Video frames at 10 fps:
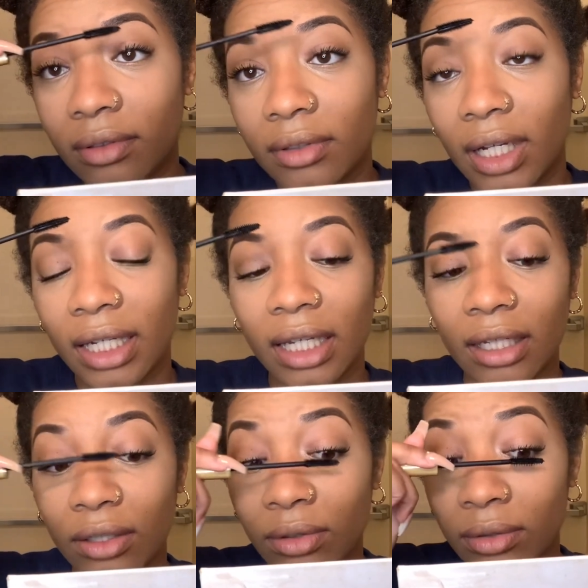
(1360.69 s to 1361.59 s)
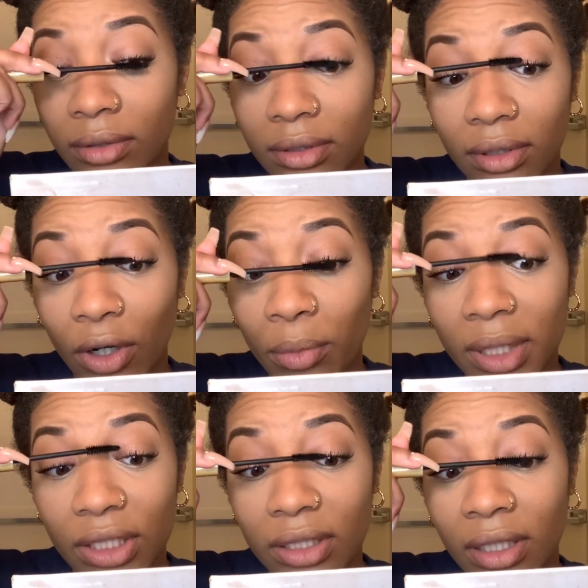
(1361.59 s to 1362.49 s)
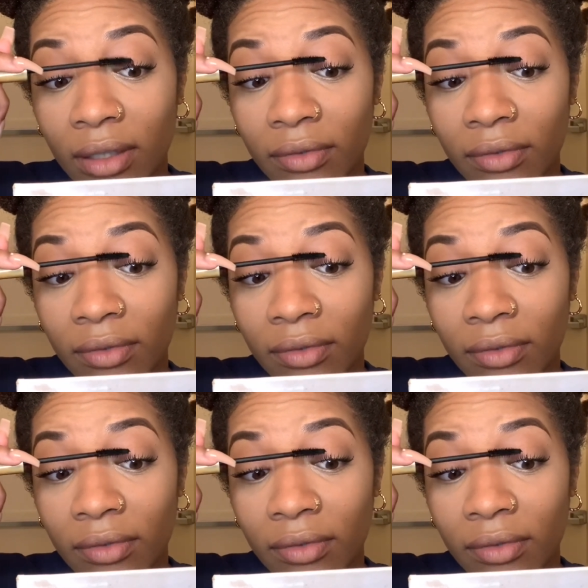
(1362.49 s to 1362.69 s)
I can't use a whole bunch of stuff.